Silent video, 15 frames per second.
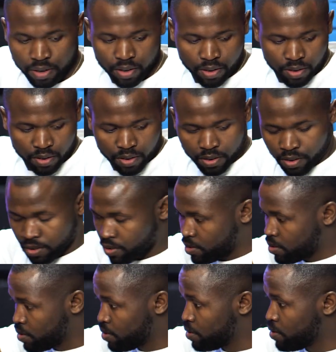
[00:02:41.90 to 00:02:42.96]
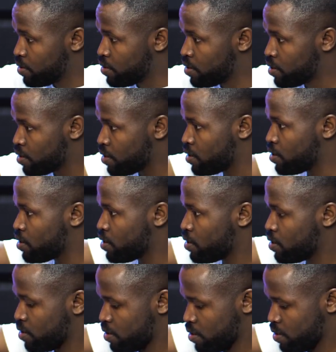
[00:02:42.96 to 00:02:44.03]

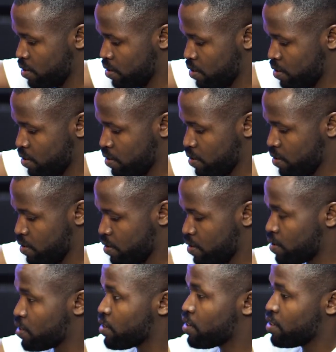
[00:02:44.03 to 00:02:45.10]
Nothing is said.